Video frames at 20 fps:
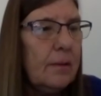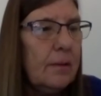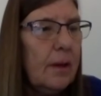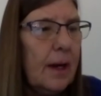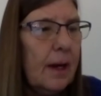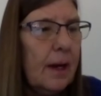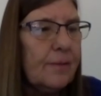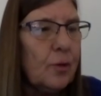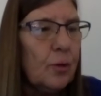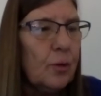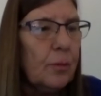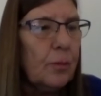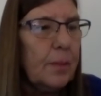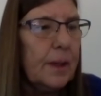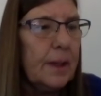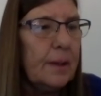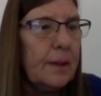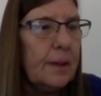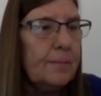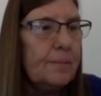after a
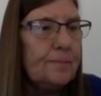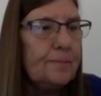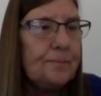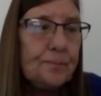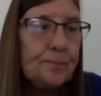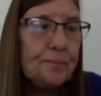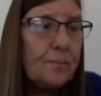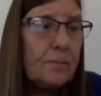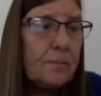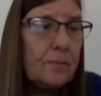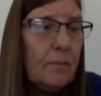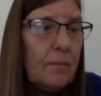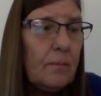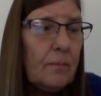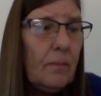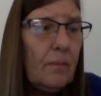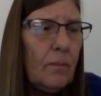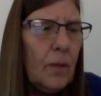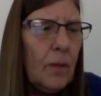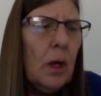minute,
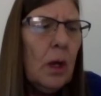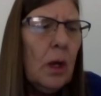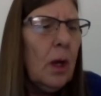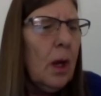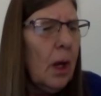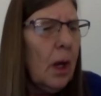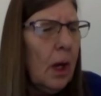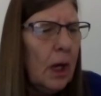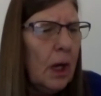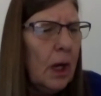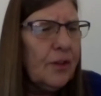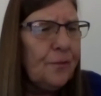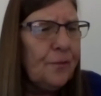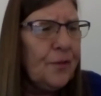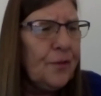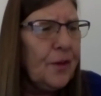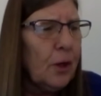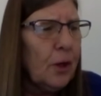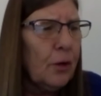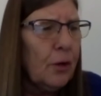it's a
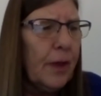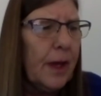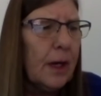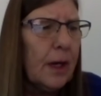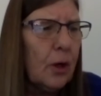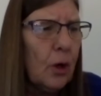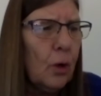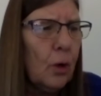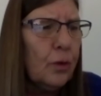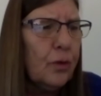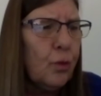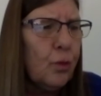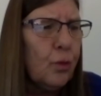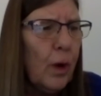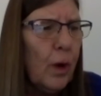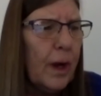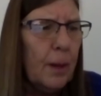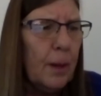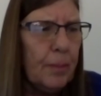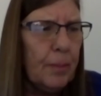fear that goes
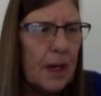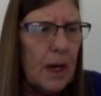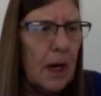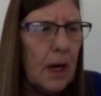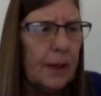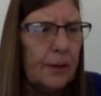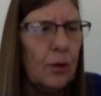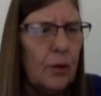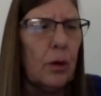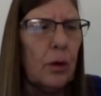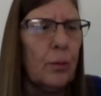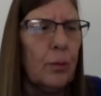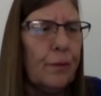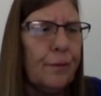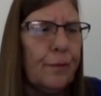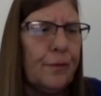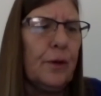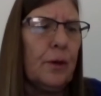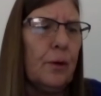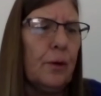way beyond
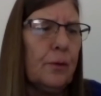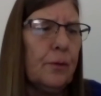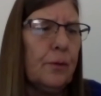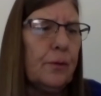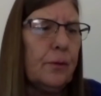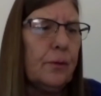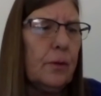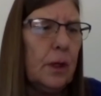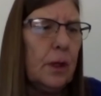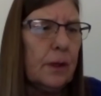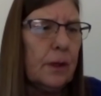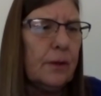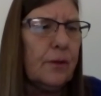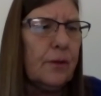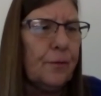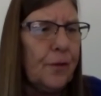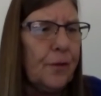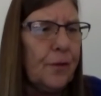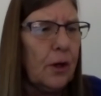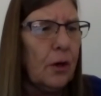normal fears. It's a
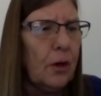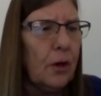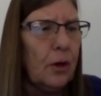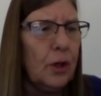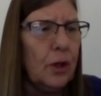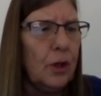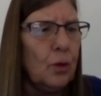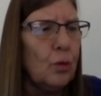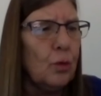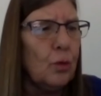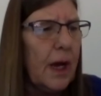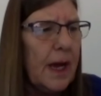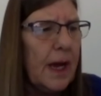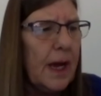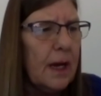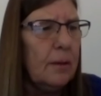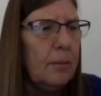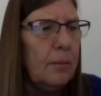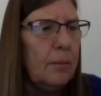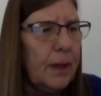fear you
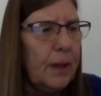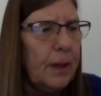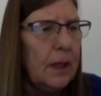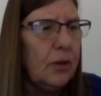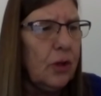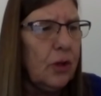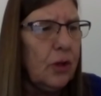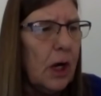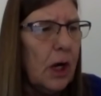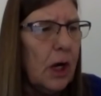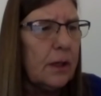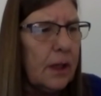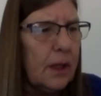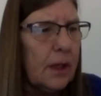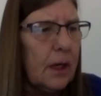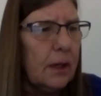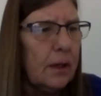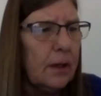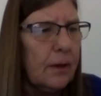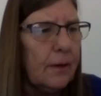can't be talked
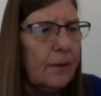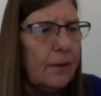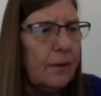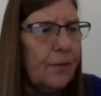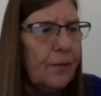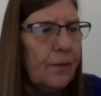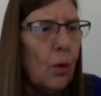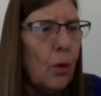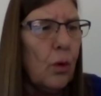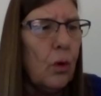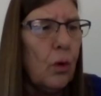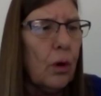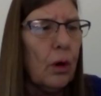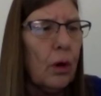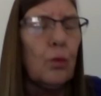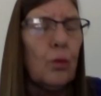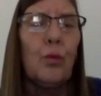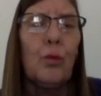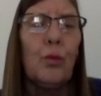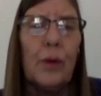out of
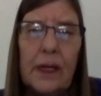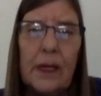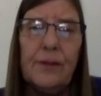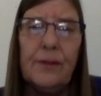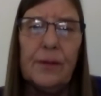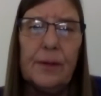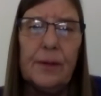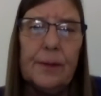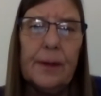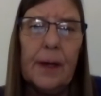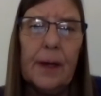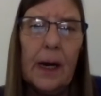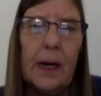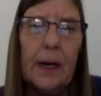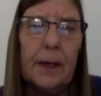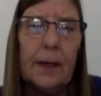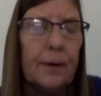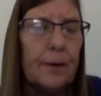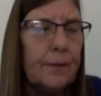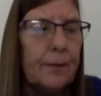or reasoned
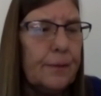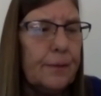out of.